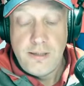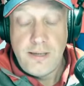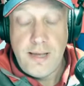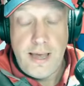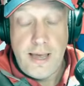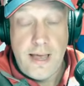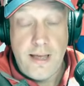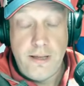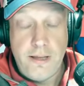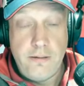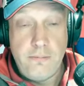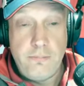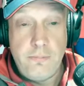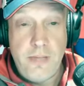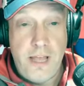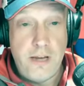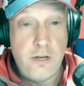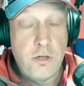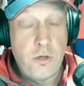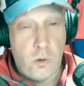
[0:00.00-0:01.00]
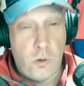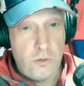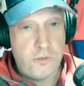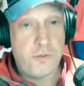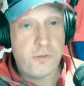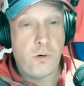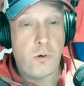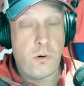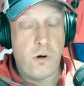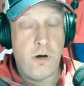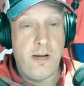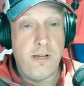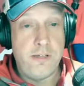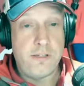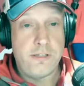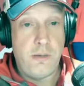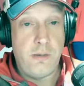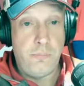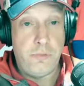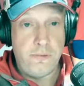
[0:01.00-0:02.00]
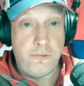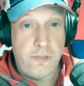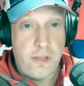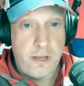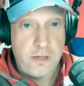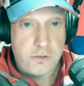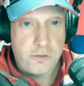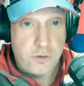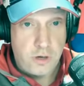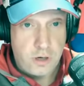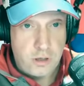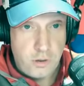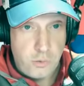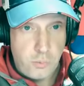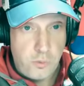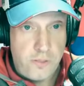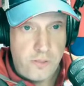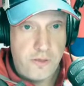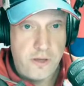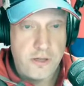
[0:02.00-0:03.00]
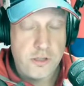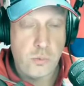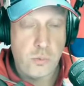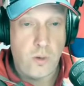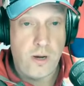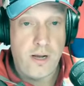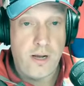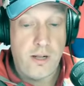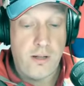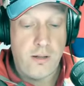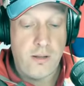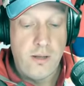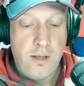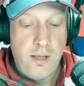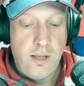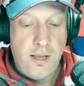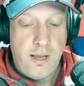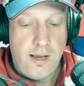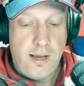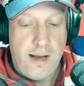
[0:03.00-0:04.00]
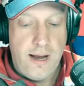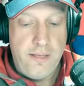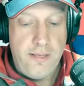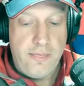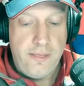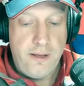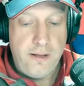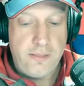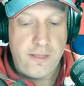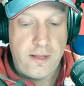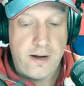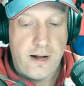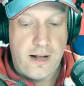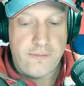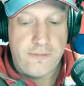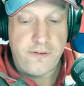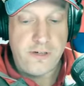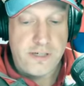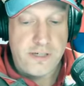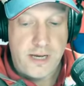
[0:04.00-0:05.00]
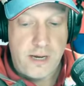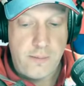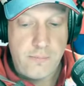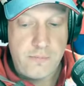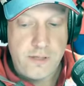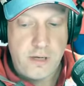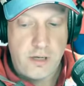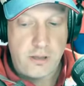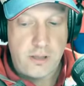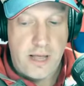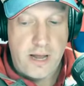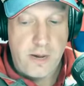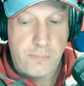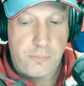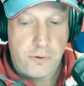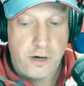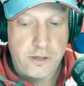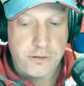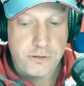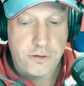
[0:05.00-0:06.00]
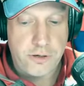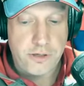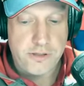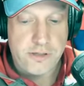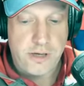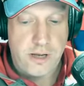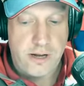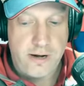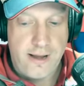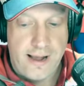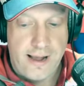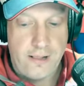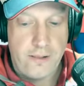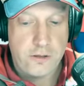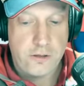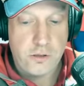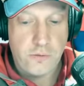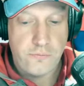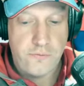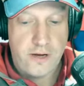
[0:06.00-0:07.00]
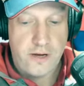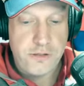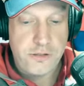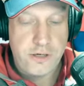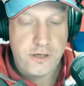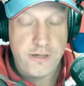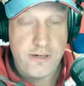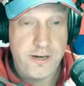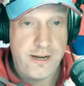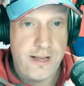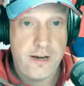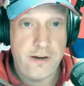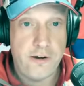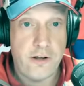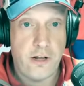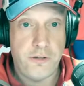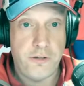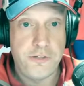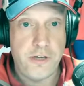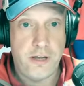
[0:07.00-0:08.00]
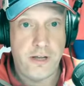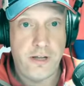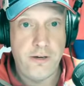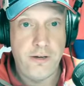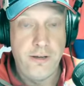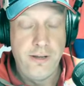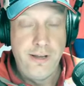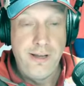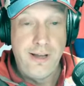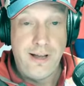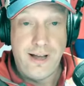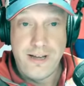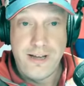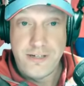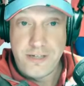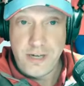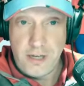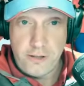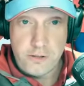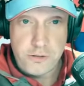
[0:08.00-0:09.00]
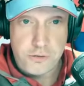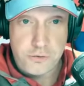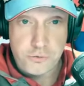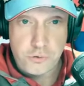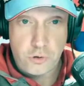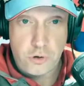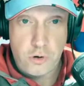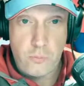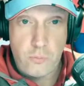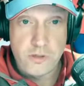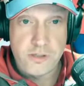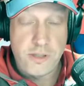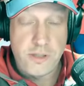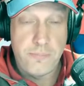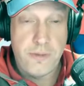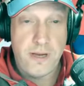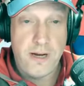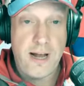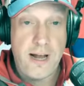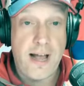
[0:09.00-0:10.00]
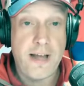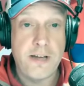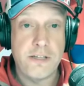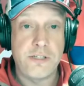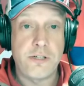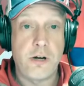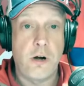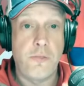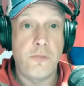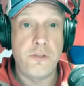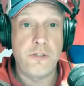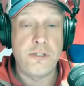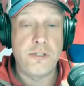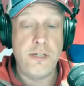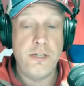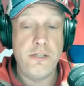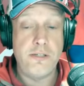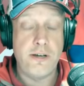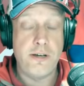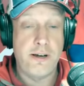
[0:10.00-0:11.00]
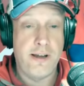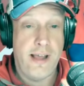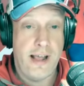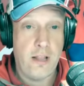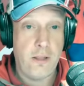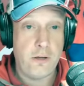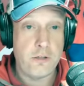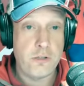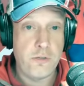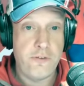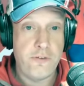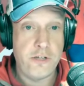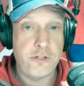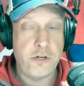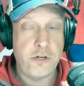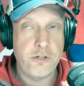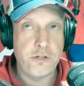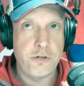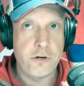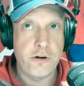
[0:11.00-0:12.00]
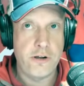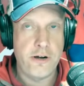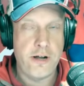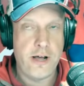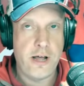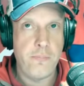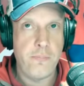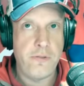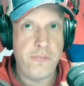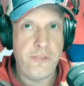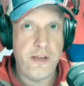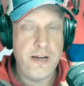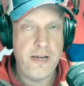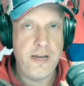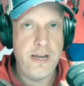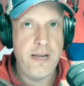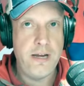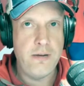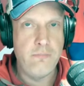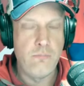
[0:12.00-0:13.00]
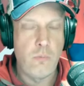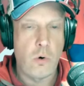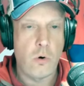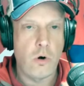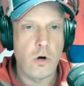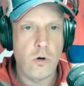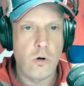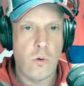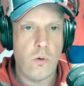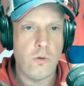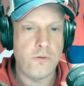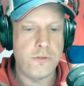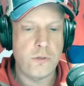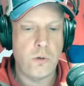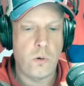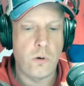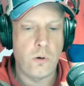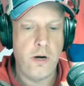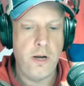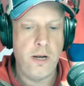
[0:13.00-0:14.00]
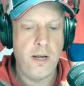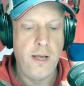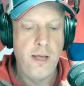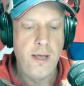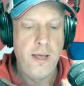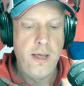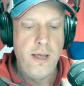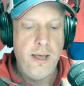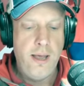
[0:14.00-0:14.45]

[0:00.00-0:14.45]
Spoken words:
Yeah, and goal scoring is something they struggled with as well. I think that oftentimes a lot of pressure is on Alex Ovechkin to get it all done. Dylan Strom was the big guy to start the season, and Alex Ovechkin turned it on, but they need more goal scoring.